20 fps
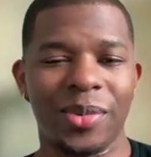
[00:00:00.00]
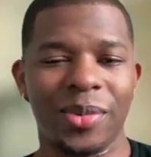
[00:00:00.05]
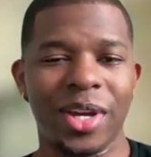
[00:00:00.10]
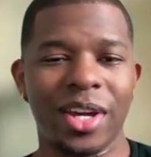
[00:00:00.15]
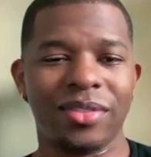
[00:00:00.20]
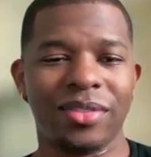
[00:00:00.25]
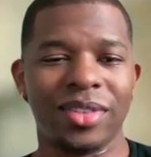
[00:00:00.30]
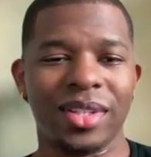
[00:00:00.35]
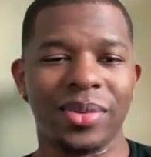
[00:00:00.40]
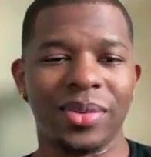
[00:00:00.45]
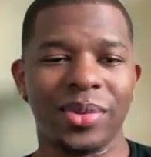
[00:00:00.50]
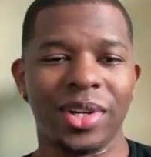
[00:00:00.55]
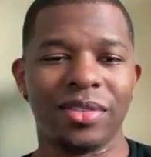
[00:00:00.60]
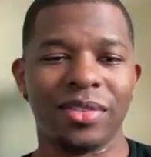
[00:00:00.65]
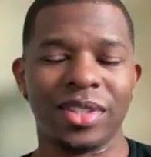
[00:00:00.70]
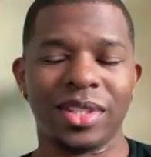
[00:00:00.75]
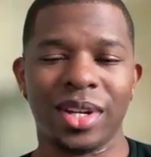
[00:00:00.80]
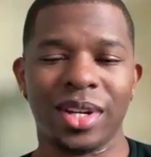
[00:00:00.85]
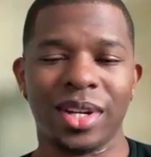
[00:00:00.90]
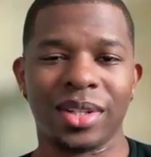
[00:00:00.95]
We
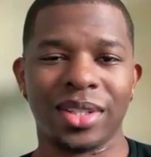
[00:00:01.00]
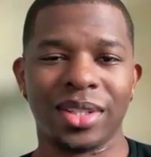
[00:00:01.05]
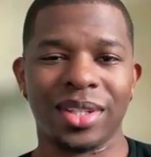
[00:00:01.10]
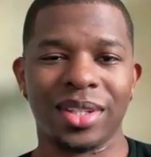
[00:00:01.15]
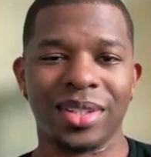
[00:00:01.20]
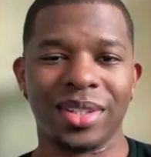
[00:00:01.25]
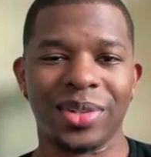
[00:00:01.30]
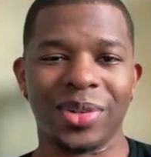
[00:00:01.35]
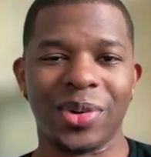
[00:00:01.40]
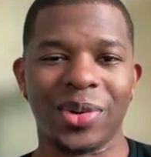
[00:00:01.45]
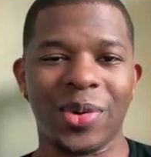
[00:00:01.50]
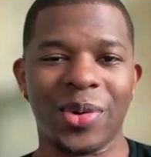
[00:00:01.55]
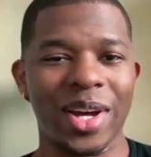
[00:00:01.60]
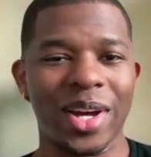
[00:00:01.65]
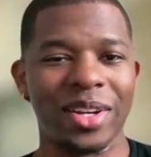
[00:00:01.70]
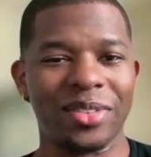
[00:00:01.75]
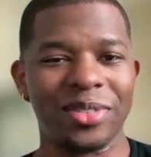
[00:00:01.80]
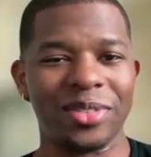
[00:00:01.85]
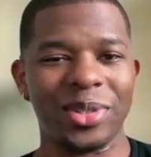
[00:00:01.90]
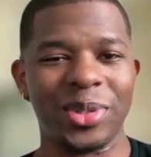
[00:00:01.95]
haven't talked in
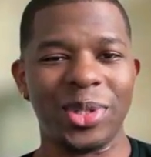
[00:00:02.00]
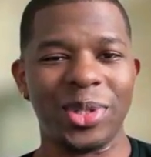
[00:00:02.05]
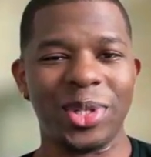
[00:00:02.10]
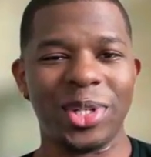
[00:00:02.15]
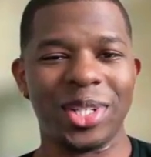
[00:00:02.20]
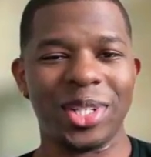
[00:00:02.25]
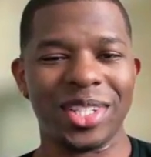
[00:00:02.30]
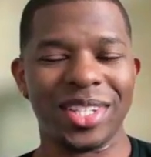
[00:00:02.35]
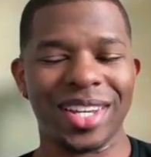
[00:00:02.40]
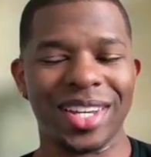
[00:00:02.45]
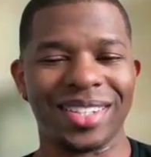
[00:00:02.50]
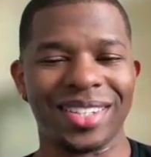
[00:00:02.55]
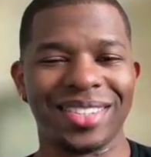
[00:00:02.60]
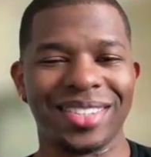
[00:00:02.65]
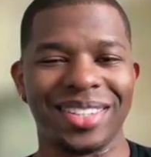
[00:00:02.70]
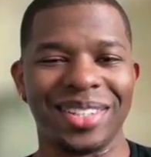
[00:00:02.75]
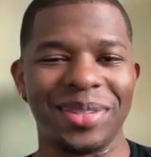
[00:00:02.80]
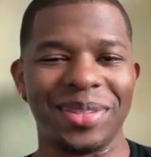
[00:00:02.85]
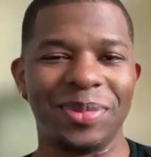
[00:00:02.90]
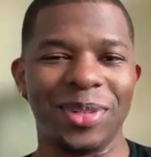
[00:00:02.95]
quite a few years
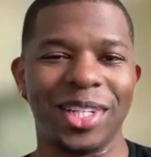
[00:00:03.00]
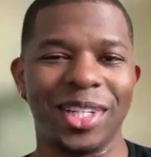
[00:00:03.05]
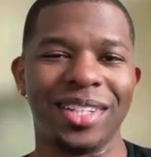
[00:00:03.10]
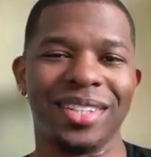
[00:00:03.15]
actually,